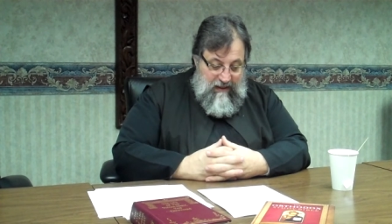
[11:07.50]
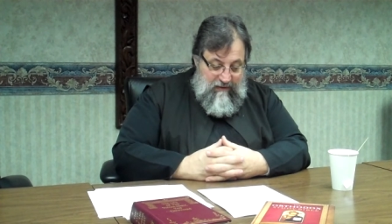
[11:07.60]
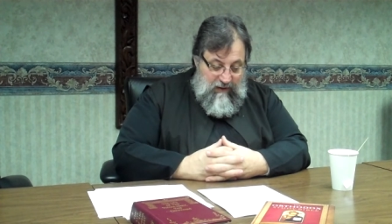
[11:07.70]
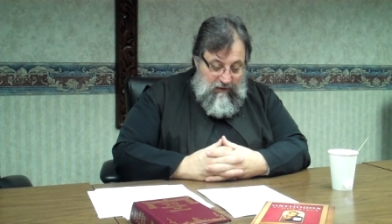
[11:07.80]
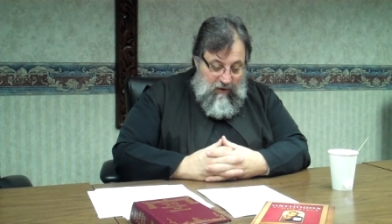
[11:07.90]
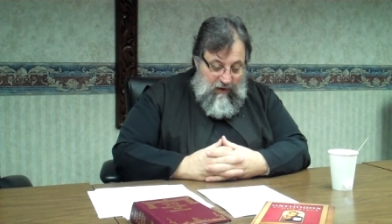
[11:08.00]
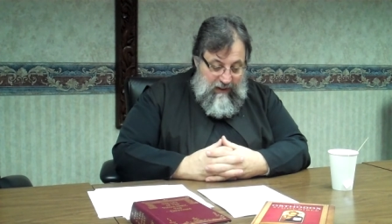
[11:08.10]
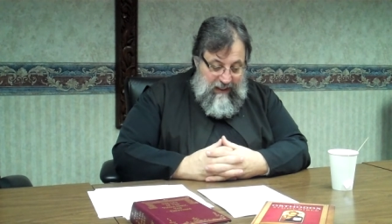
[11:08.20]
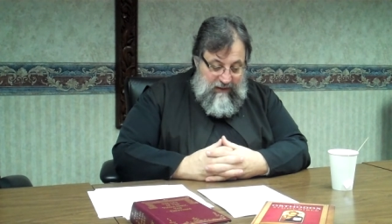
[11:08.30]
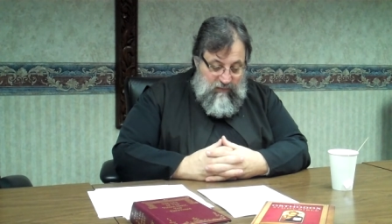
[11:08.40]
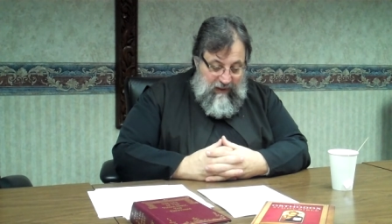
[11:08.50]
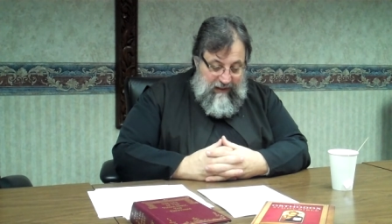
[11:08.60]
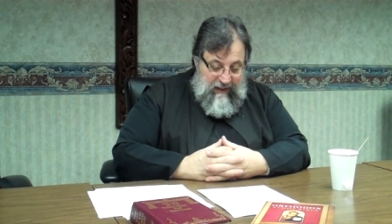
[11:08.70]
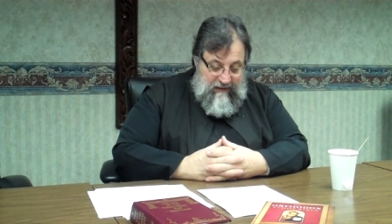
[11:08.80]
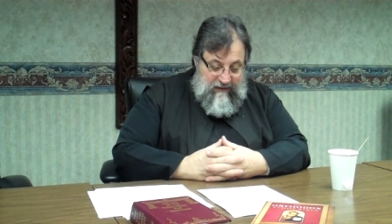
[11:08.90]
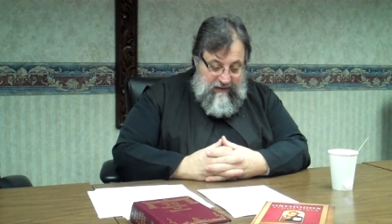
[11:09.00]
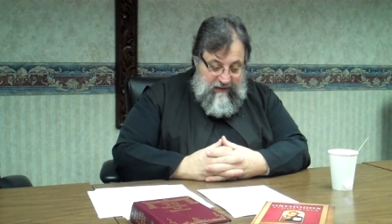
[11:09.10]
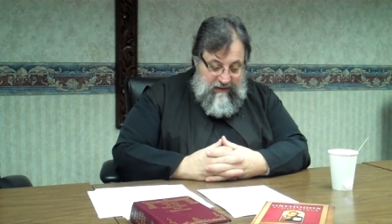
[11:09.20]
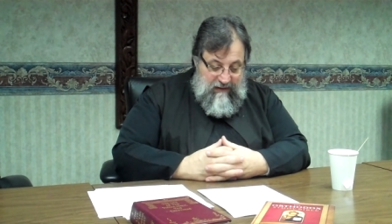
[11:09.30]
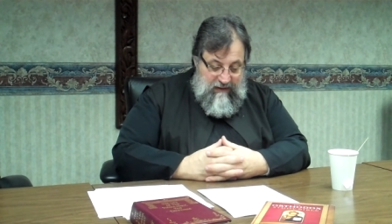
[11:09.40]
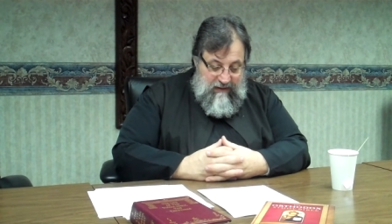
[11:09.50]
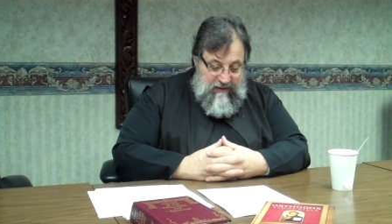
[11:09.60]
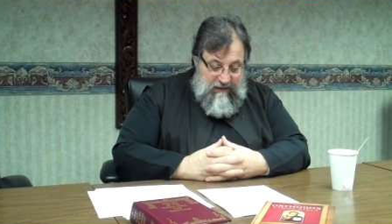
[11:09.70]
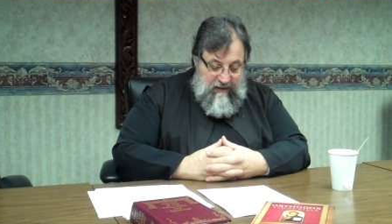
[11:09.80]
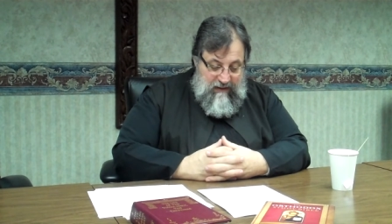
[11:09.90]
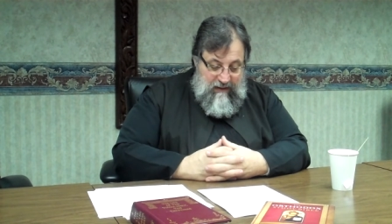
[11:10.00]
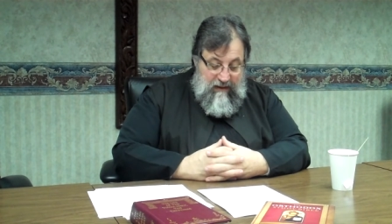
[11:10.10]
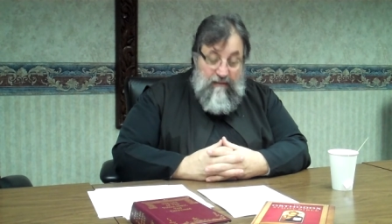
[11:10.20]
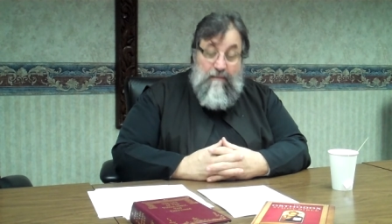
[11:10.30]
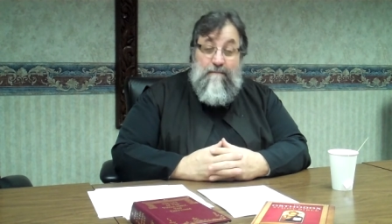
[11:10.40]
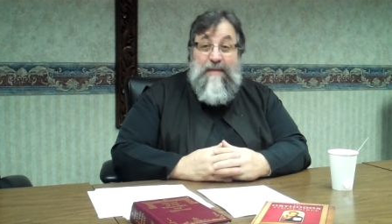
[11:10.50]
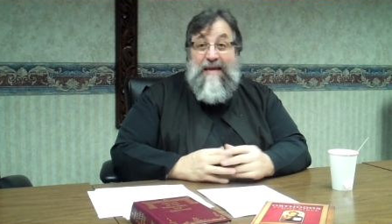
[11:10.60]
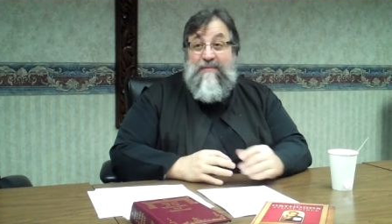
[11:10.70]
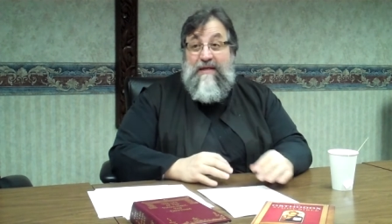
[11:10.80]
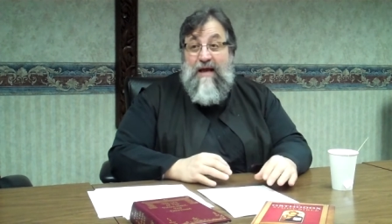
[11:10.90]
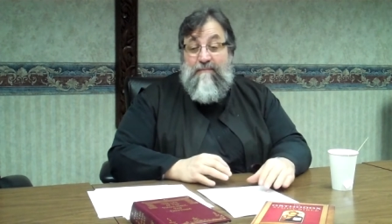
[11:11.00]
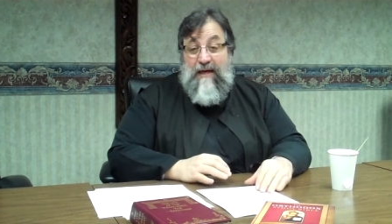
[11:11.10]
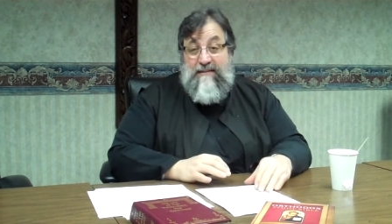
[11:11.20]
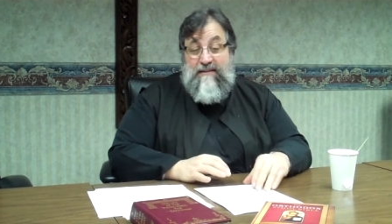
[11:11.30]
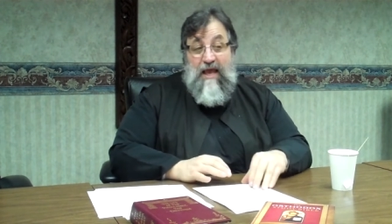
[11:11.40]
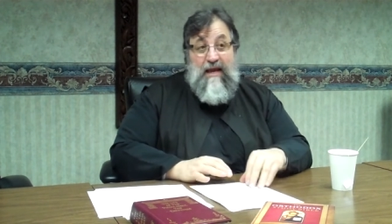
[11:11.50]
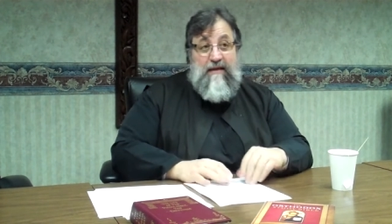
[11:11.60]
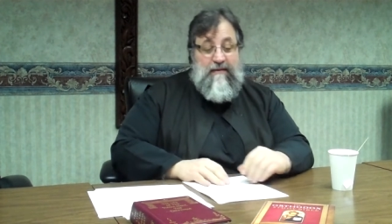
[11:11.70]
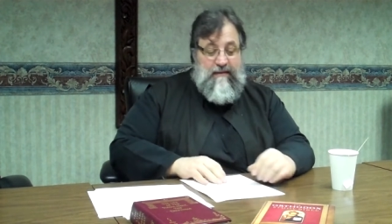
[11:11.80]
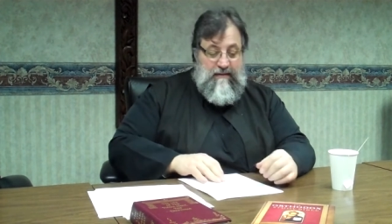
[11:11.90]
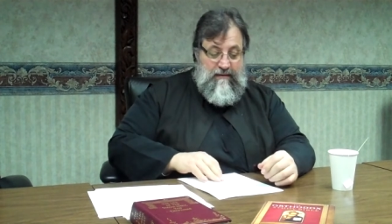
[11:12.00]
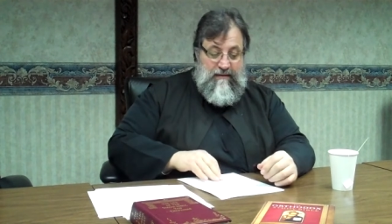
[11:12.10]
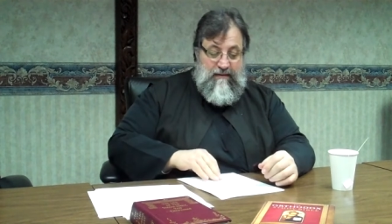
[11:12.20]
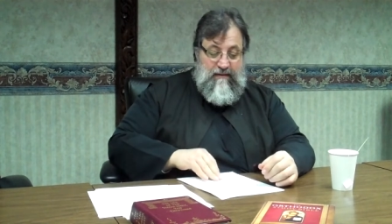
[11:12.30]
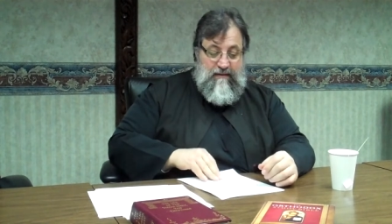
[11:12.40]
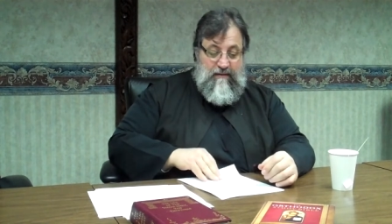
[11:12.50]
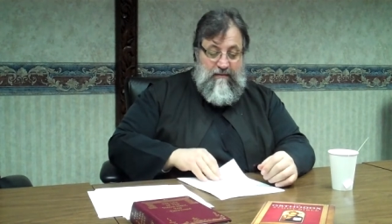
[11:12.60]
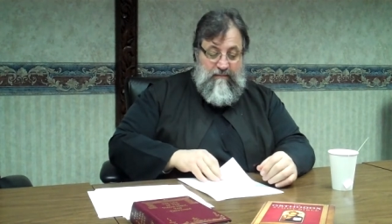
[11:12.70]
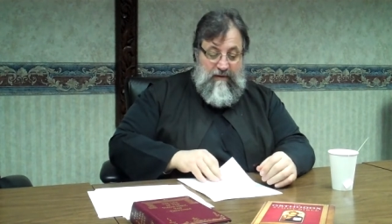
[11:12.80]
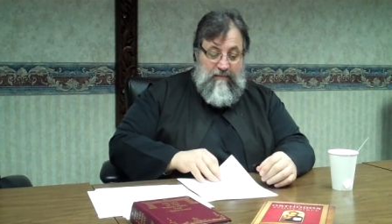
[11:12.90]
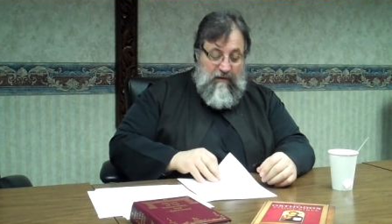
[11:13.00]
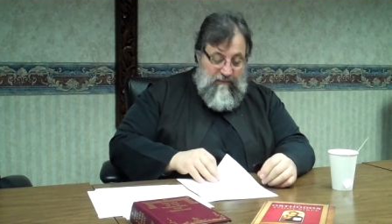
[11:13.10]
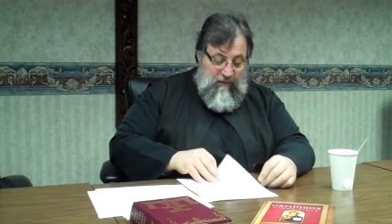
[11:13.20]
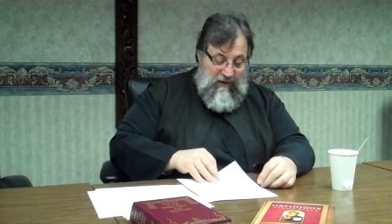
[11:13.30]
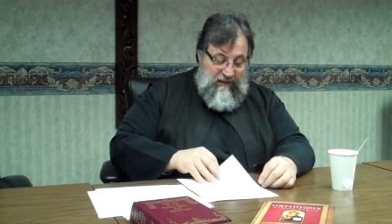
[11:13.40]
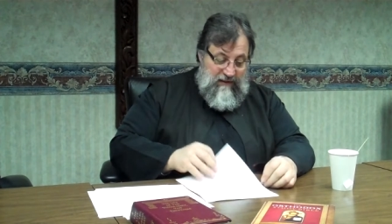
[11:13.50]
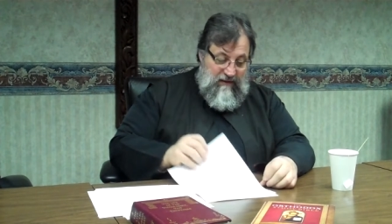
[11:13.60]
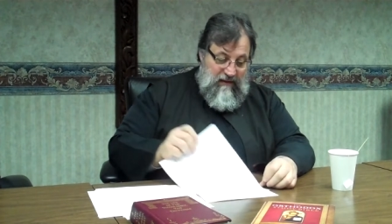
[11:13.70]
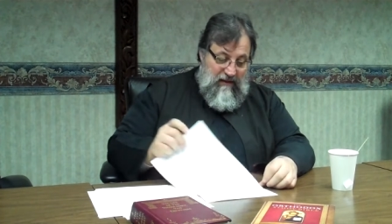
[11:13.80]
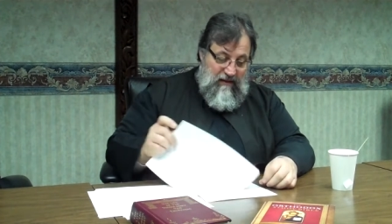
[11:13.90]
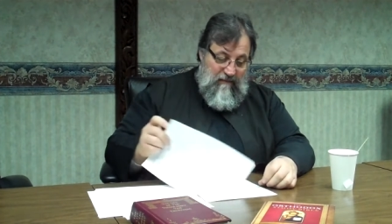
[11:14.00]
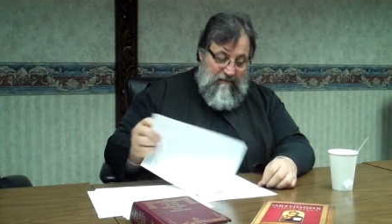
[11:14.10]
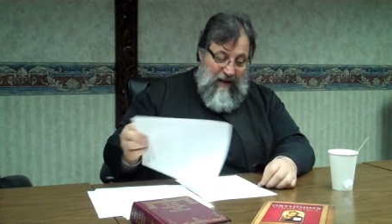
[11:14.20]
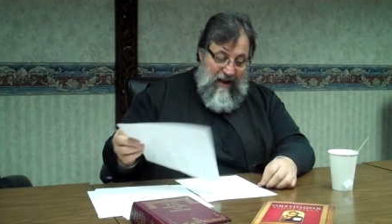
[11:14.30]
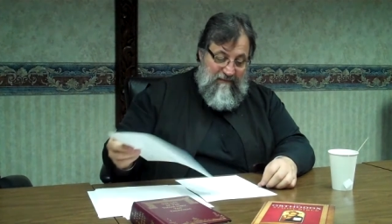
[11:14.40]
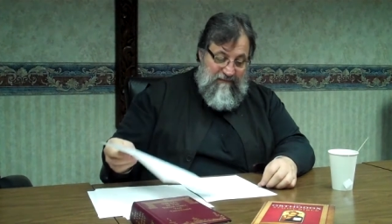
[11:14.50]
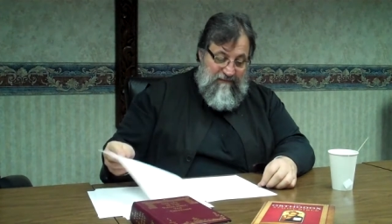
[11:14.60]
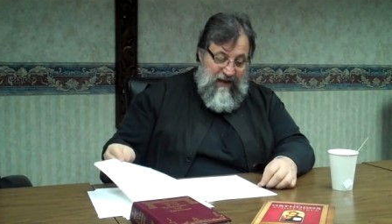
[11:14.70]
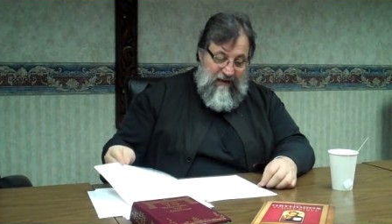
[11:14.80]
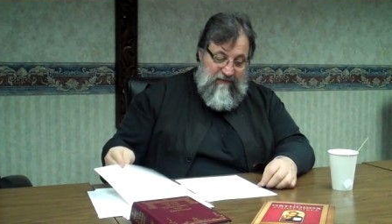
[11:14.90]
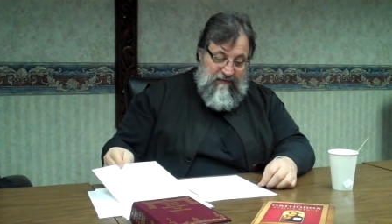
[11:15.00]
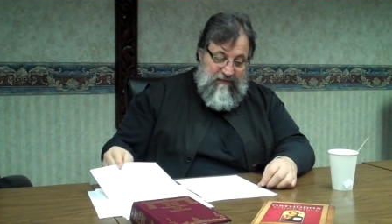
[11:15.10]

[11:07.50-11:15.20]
The Lord is with us, maybe not by sight, but of course, by faith.